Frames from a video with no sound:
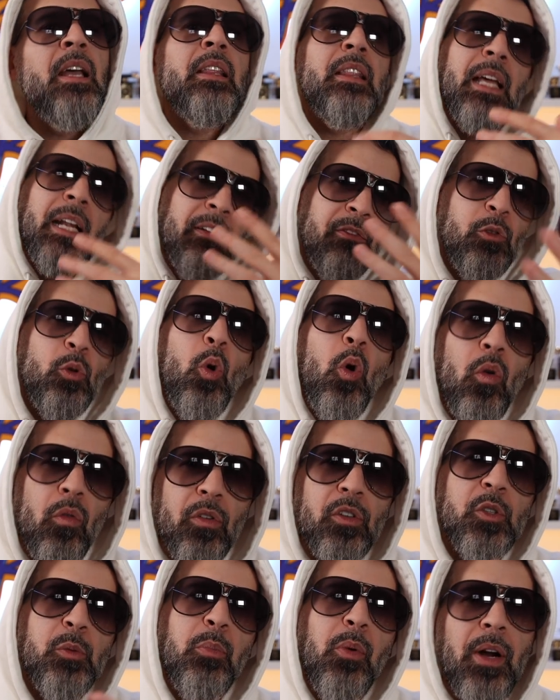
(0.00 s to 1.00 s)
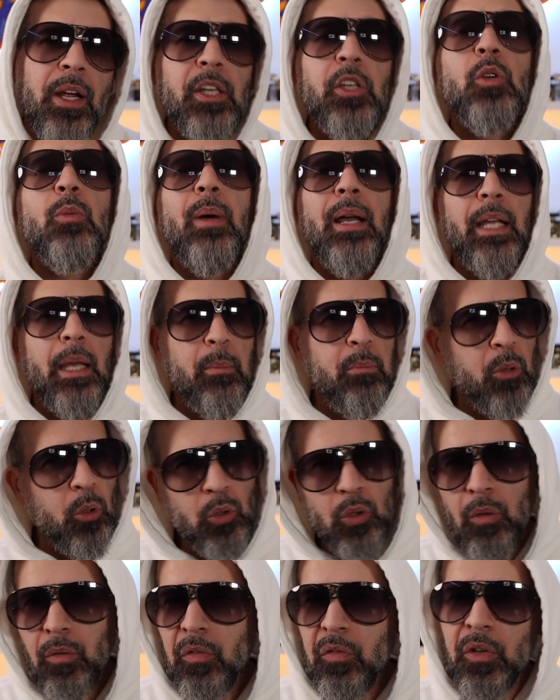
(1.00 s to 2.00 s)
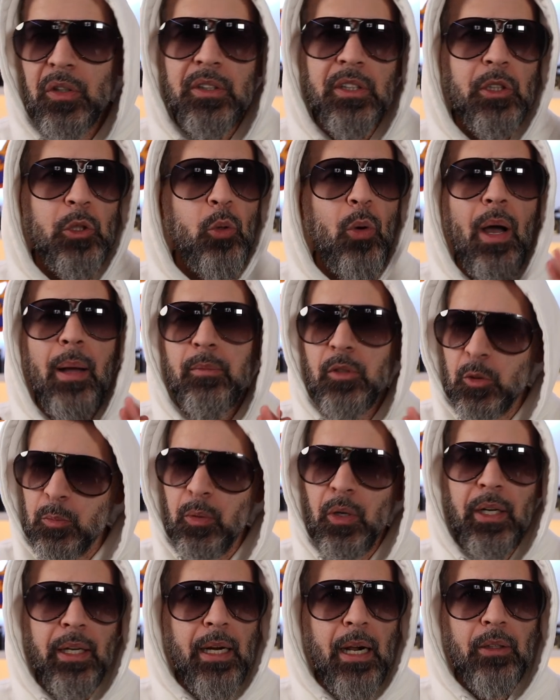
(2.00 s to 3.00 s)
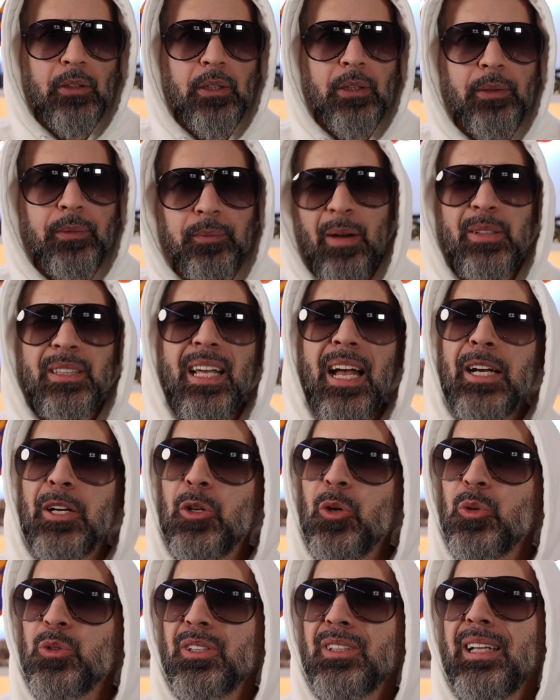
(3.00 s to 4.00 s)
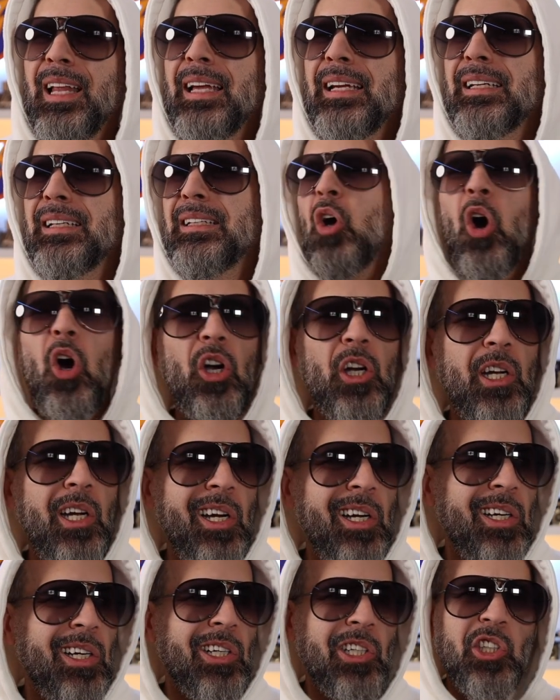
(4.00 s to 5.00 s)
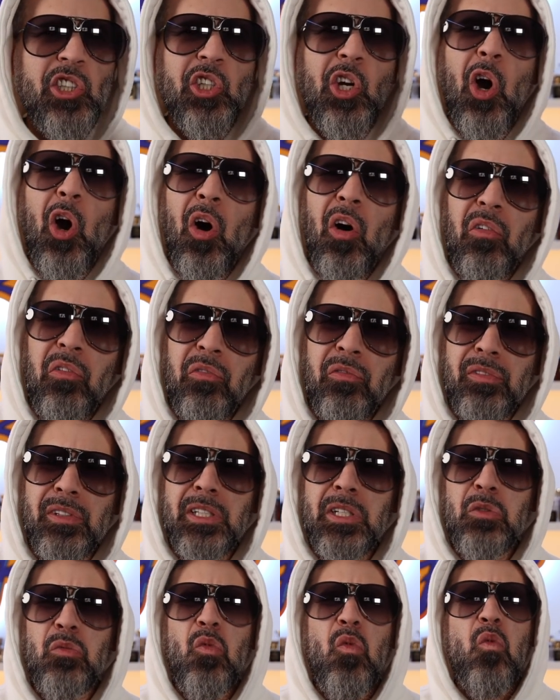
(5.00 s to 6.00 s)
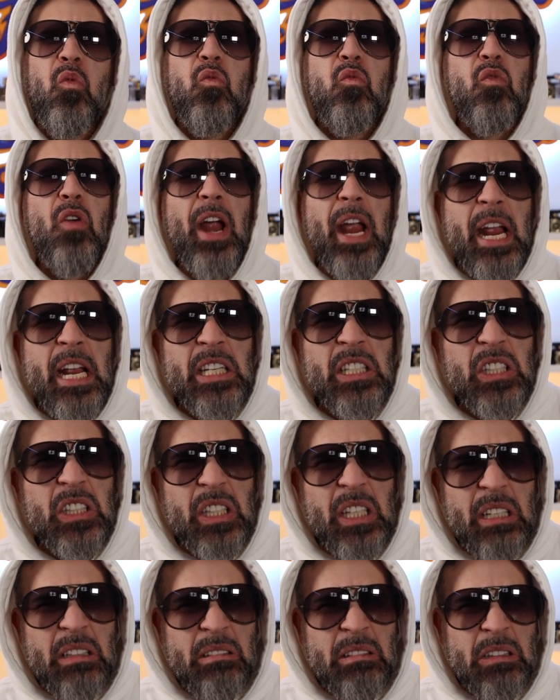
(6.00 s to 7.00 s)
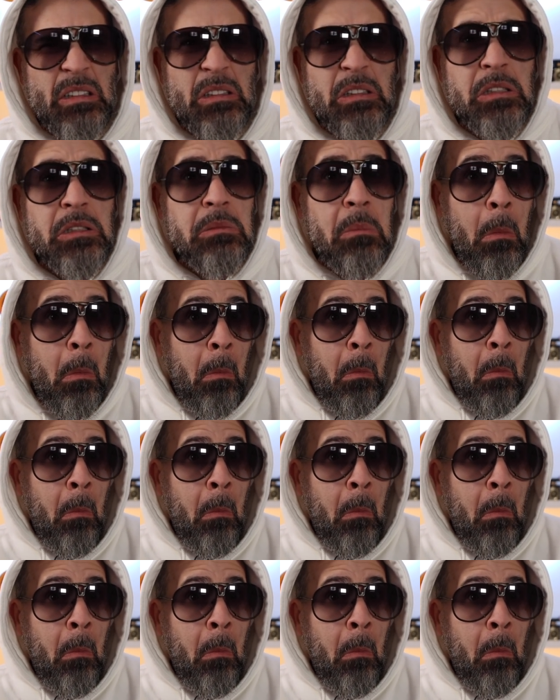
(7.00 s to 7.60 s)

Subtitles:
that if you overspray it, you might get pulled over for a DUI. I'm just putting it out there. Now it's got notes like tonka, coffee, raisins.